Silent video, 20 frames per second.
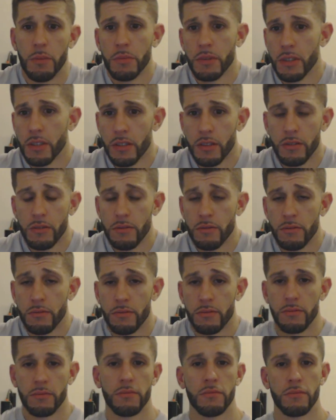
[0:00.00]
I'm good,
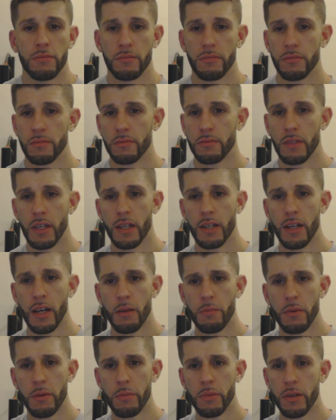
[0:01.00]
I
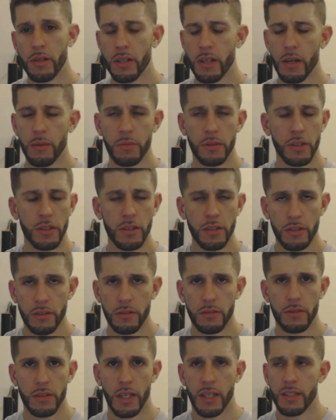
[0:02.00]
got my money, I'm good.
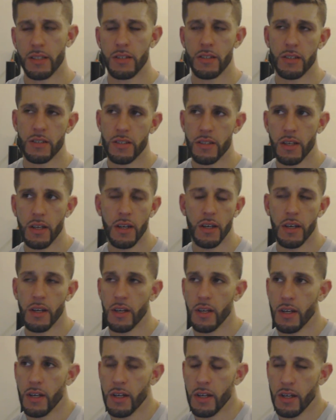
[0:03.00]
That's just
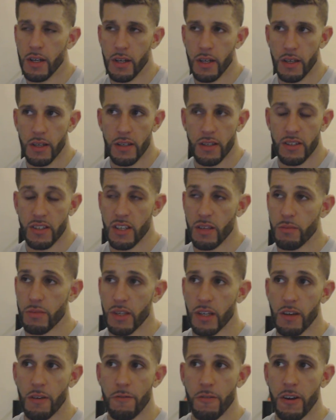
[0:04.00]

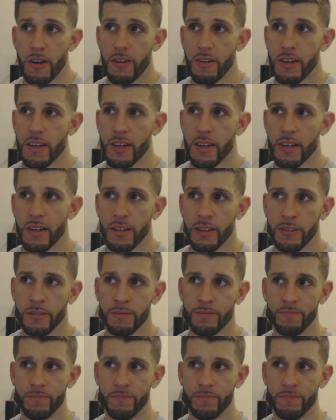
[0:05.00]
seems like a very,